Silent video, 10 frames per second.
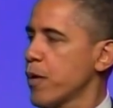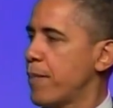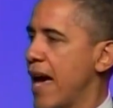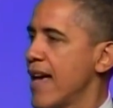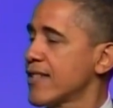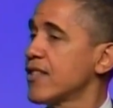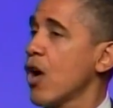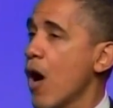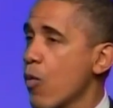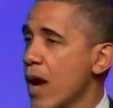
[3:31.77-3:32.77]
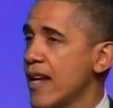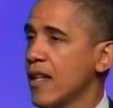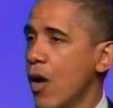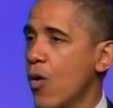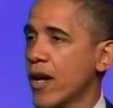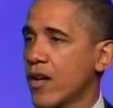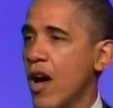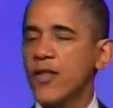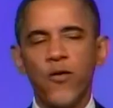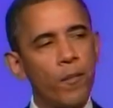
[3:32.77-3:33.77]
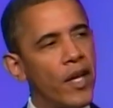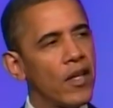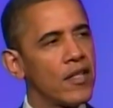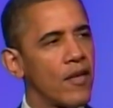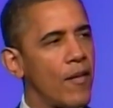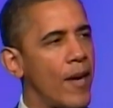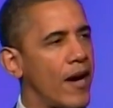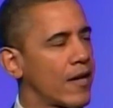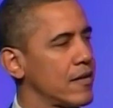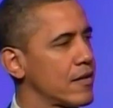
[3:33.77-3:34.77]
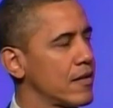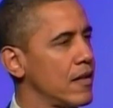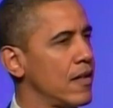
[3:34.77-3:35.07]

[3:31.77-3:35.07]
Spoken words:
we passed that's already lowering costs for millions of Americans.